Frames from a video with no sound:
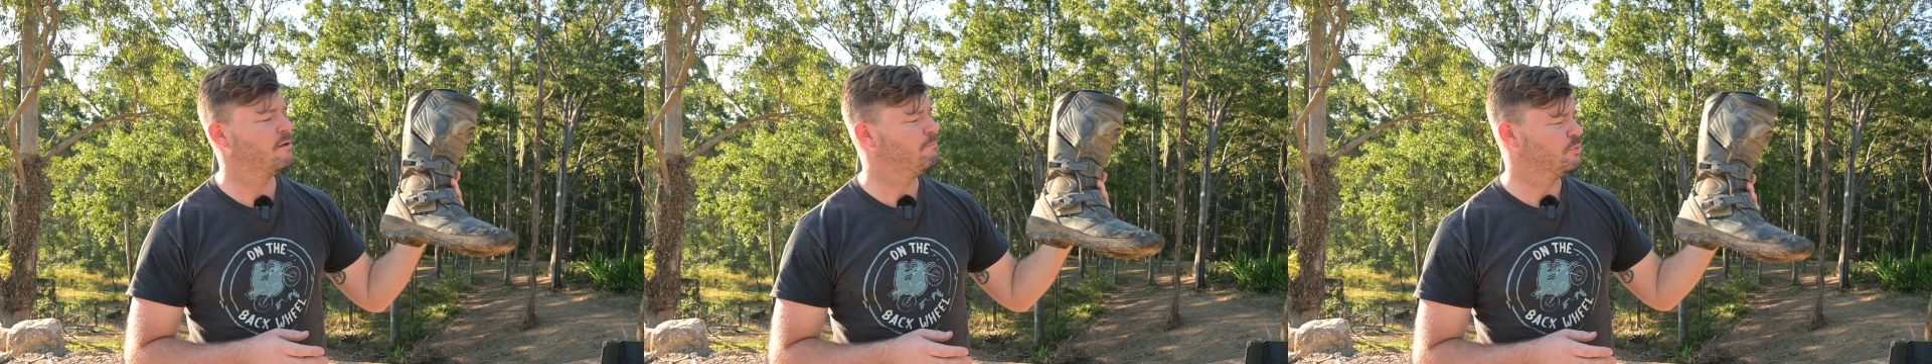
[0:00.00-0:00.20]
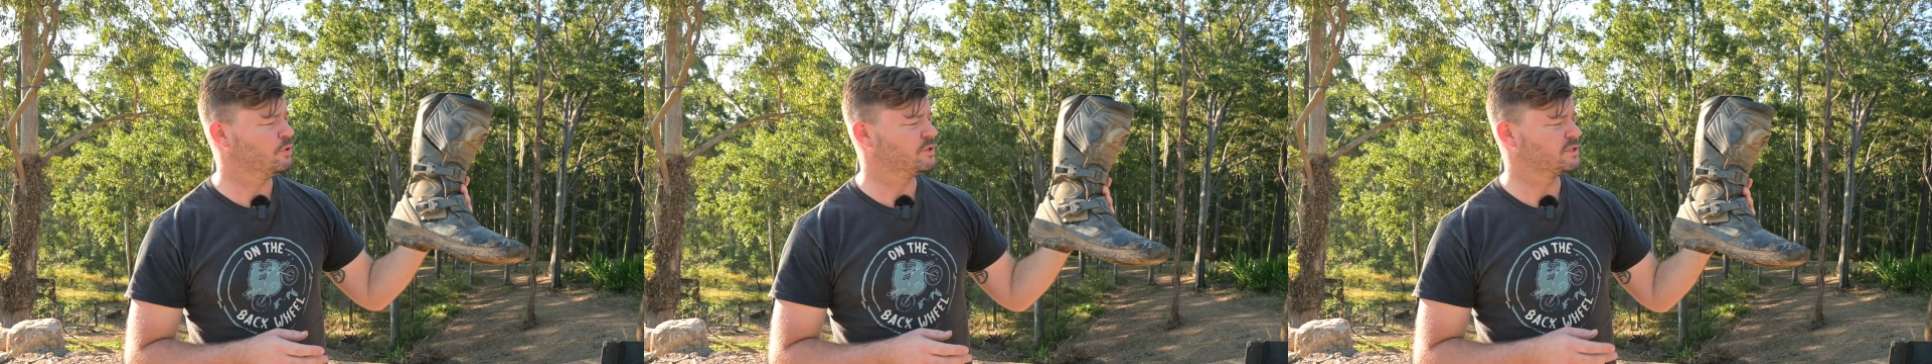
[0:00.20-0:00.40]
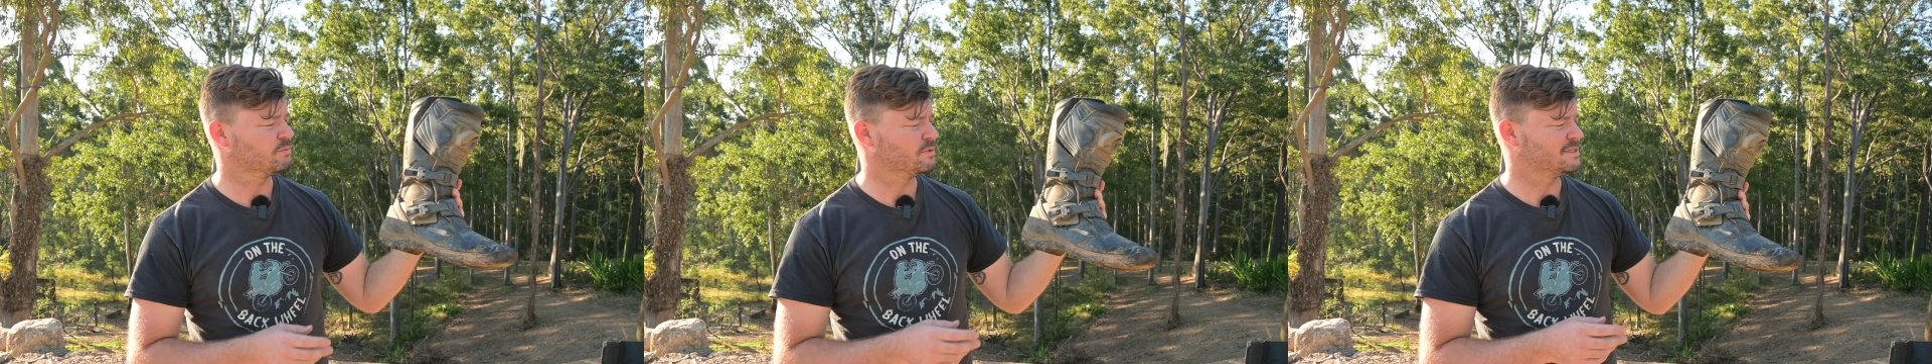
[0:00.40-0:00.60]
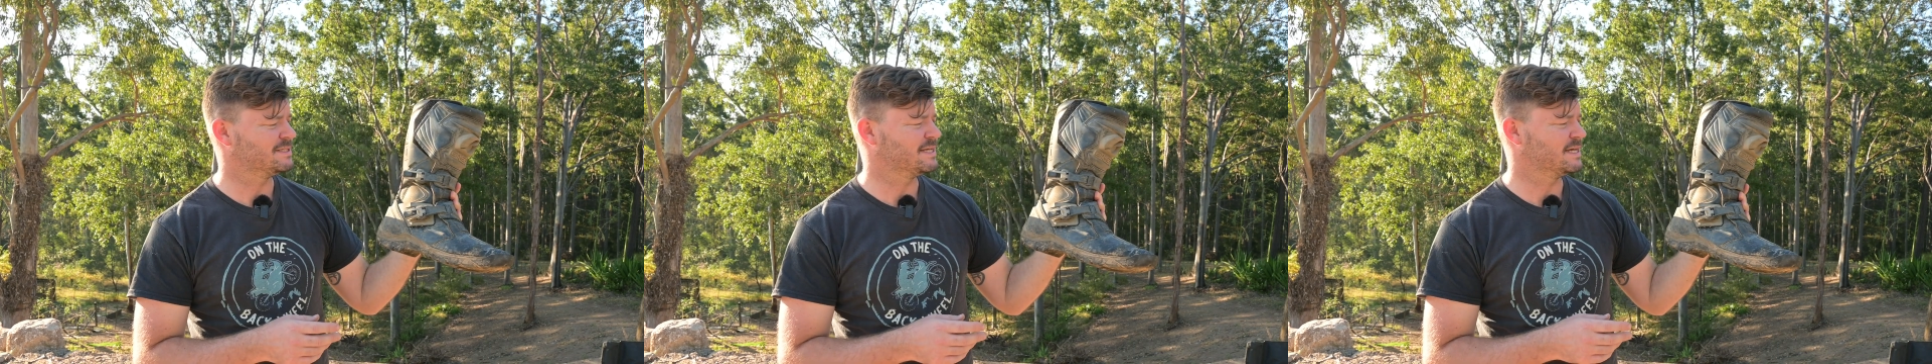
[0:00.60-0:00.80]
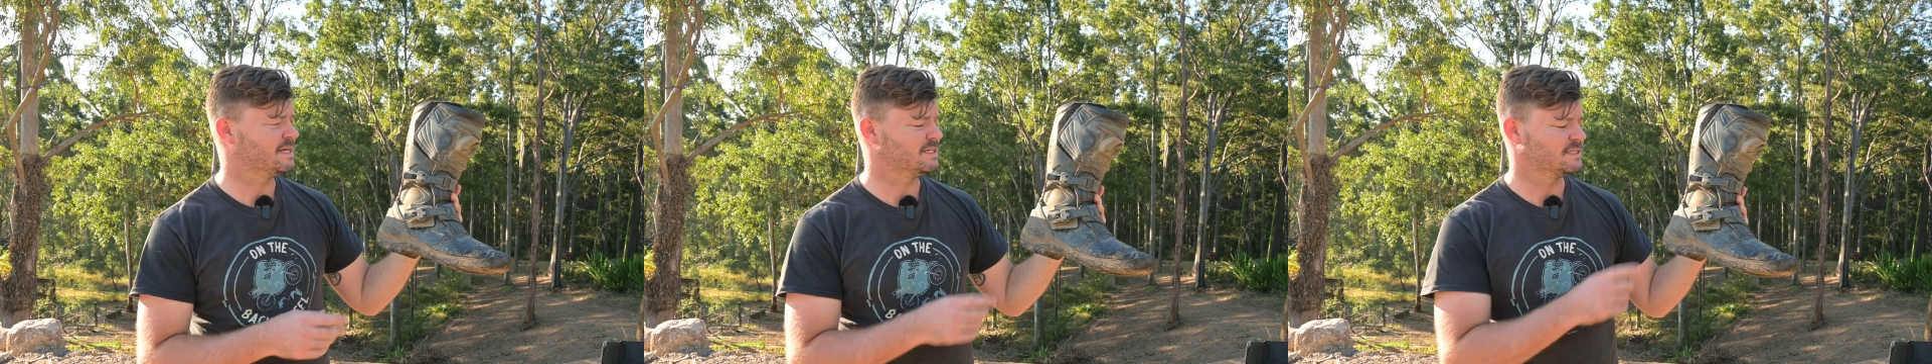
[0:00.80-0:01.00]
of boots
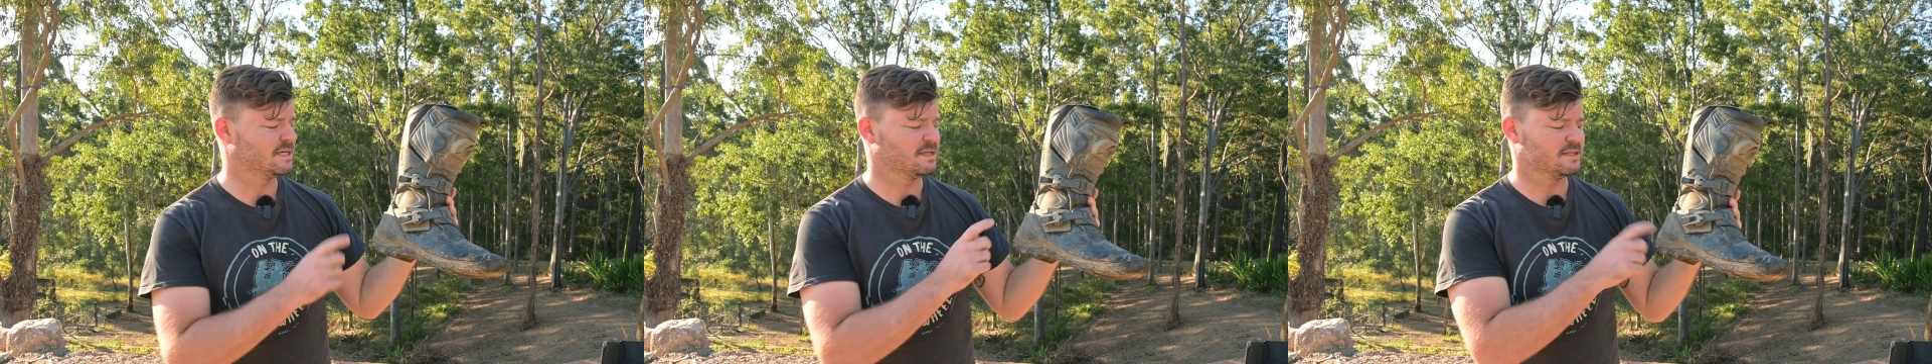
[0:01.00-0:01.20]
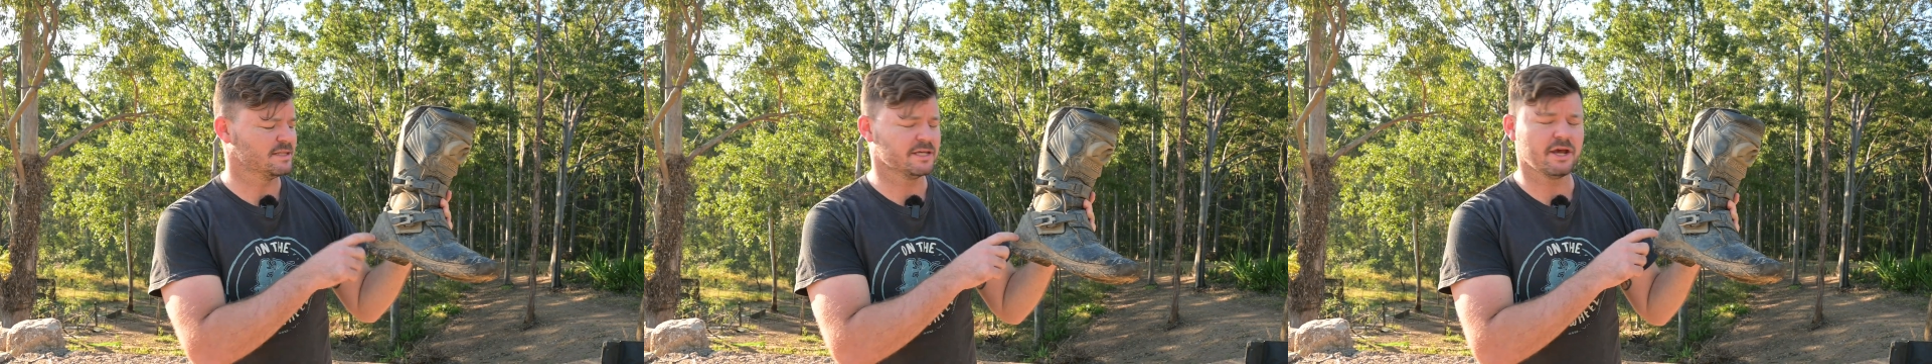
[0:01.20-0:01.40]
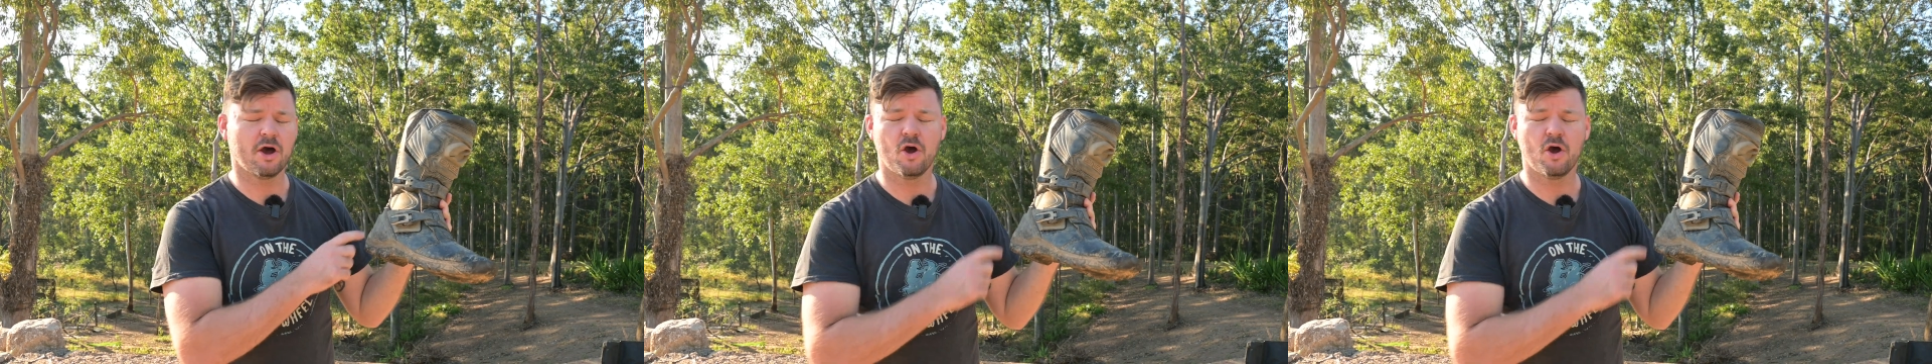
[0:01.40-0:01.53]
was these, the